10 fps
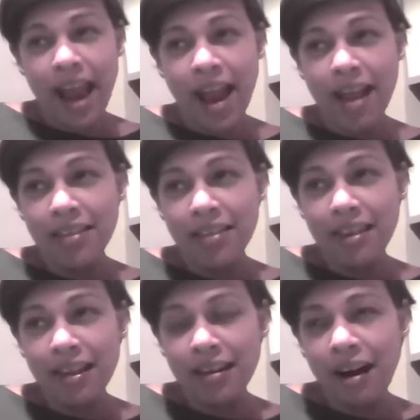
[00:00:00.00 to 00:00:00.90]
And
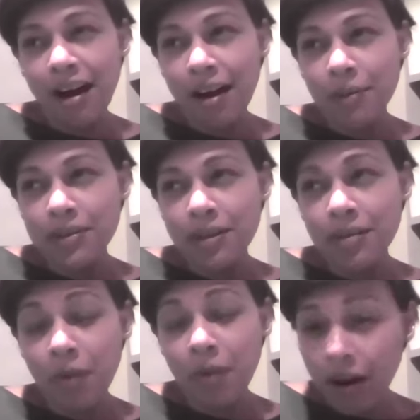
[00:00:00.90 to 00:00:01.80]
then I was in
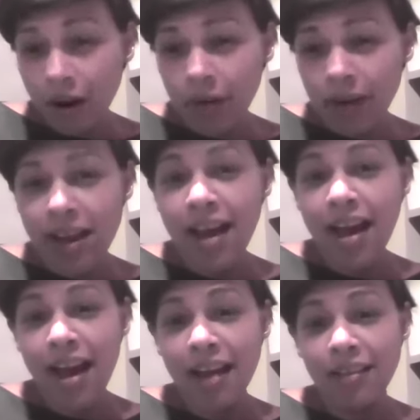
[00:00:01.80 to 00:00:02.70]

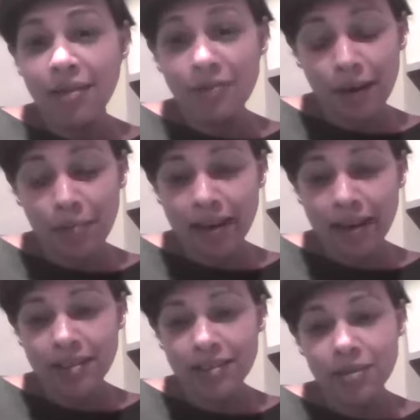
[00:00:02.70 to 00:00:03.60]
Mongolia and the
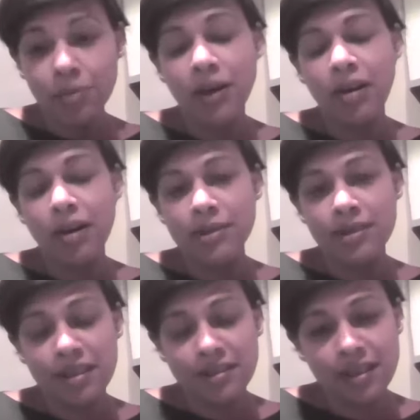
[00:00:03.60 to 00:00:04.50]
Philippines, where I was
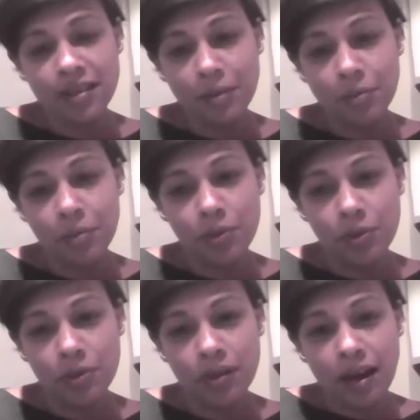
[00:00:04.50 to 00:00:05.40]
assisting the
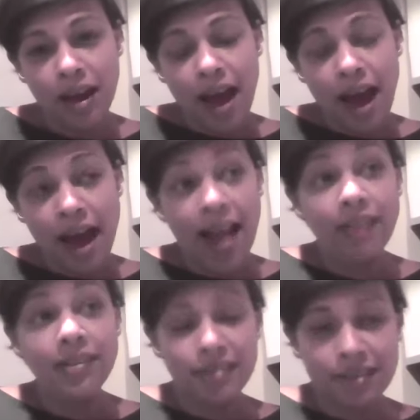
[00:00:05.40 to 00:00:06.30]
board
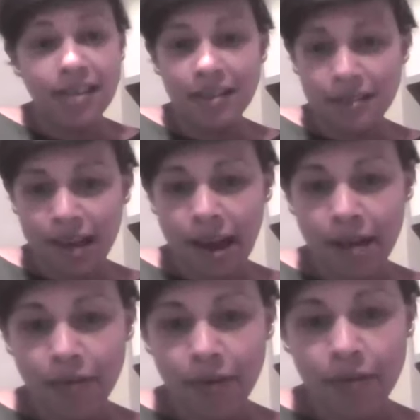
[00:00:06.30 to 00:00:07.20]
and the senior
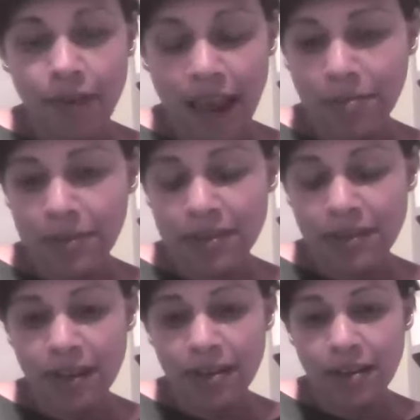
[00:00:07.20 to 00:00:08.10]
staff of
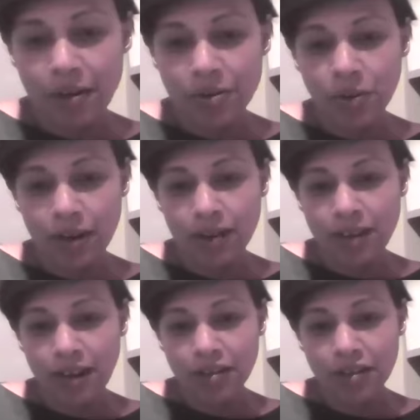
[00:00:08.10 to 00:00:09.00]
Amnesty and those
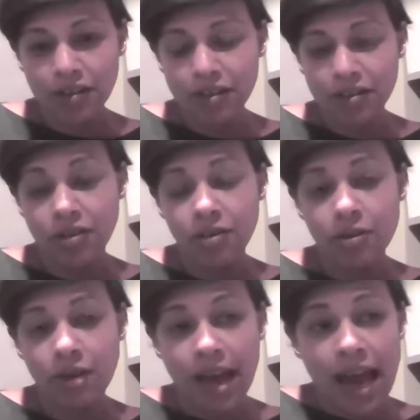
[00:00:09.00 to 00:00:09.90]
organisations to